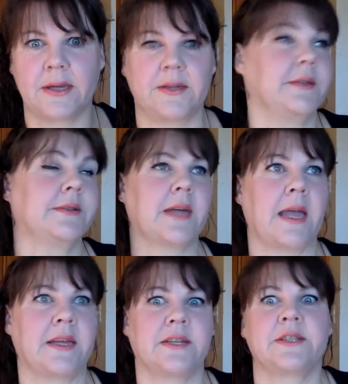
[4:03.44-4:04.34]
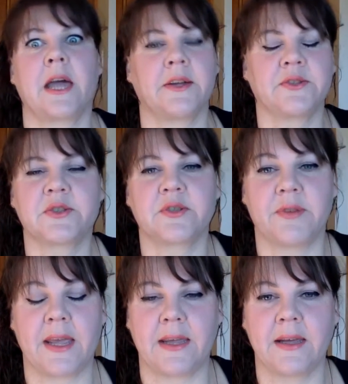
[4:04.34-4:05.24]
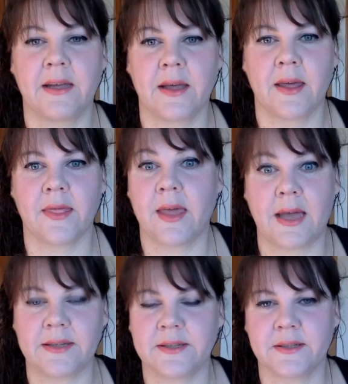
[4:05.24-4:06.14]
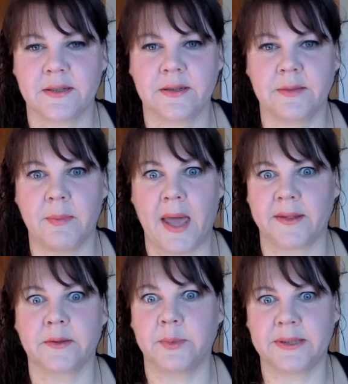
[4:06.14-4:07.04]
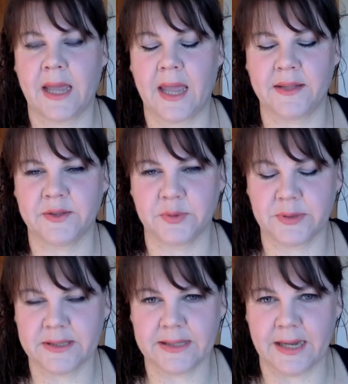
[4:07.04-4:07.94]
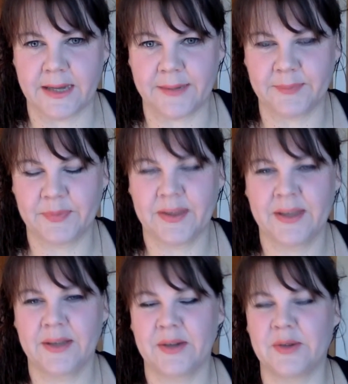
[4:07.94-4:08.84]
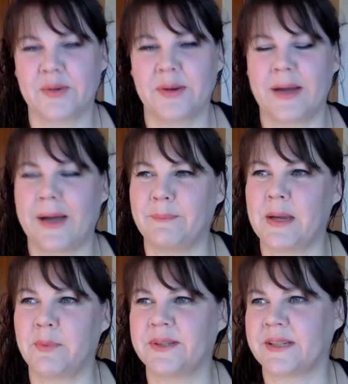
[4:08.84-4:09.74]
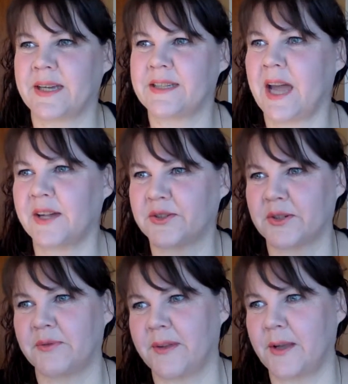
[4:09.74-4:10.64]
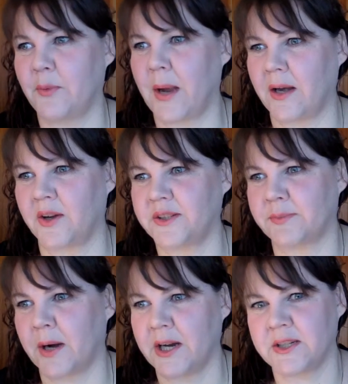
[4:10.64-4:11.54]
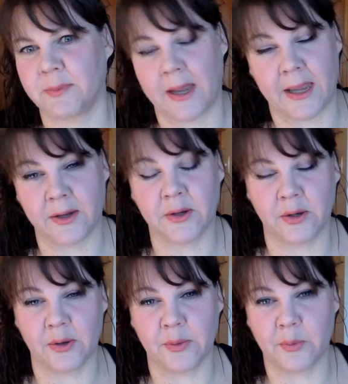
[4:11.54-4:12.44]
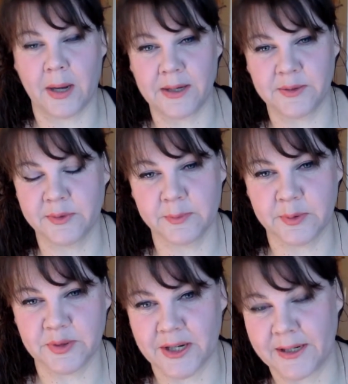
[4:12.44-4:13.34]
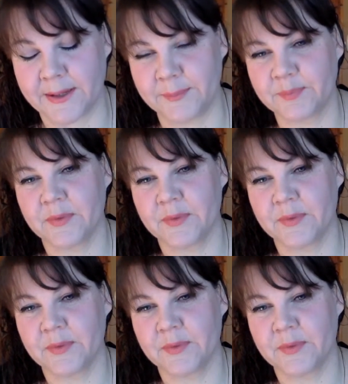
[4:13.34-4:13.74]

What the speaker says: is a catastrophe that maths was cancelled today. Or it was a catastrophe when I sprained my ankle on the way to football training.